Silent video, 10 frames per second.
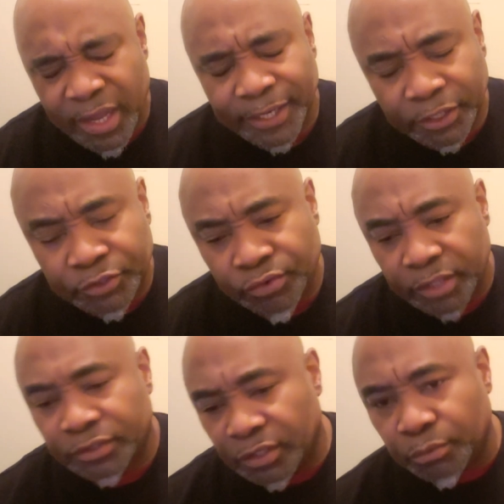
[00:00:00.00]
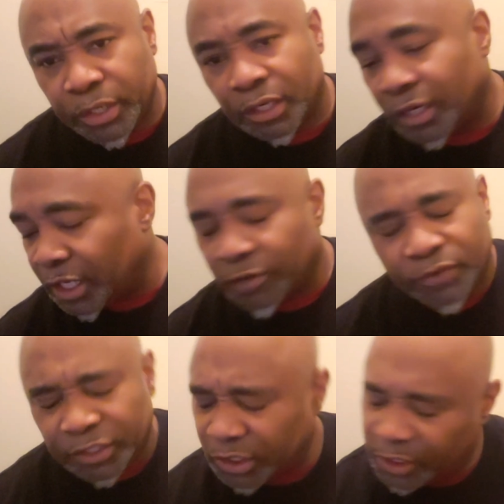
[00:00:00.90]
And the treasure of the wicked are laid up
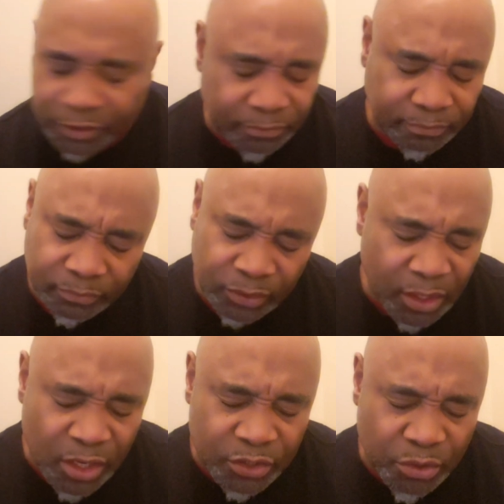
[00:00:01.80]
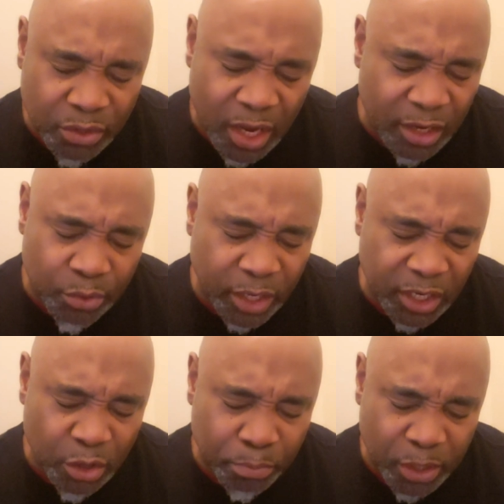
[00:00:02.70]
for the just. So God,
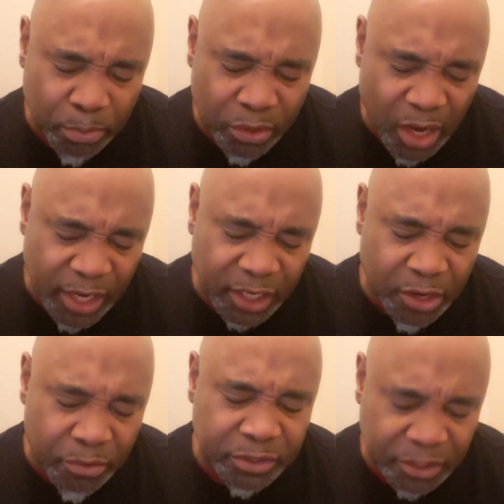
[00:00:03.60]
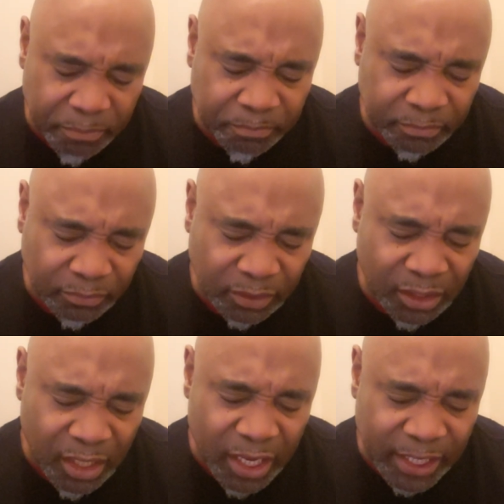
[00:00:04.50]
quicken your people. God, encourage them.
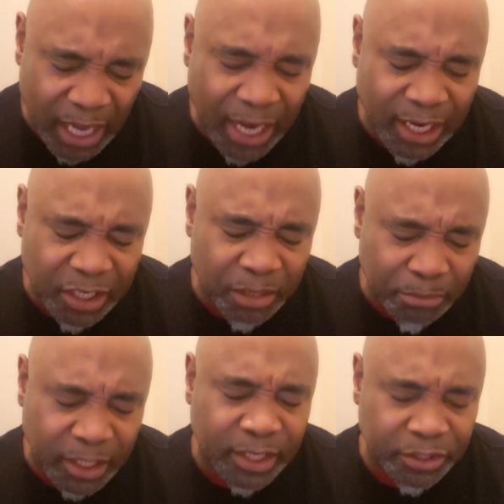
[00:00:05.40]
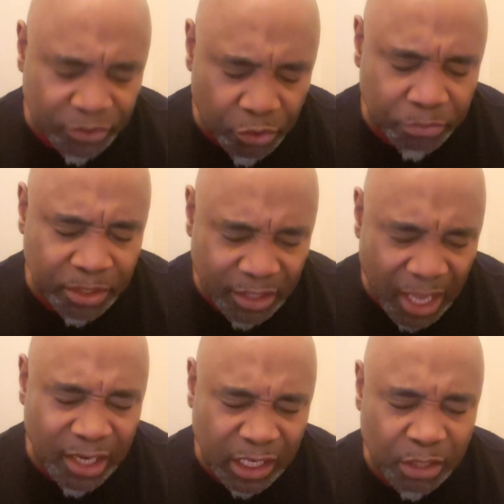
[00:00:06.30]
And not let them look at their circumstances.
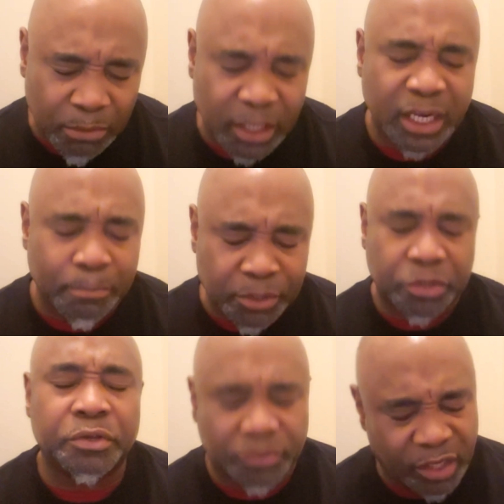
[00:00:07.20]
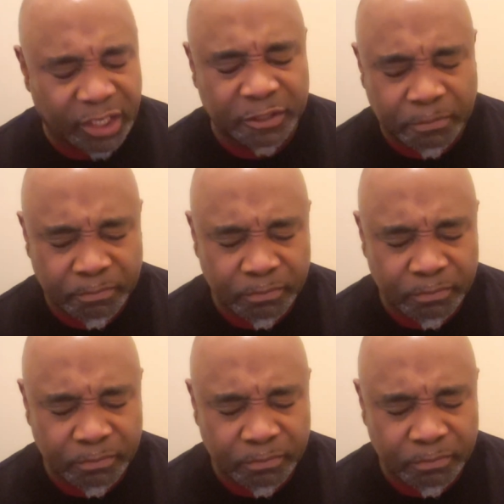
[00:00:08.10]
Not let them look at their material things.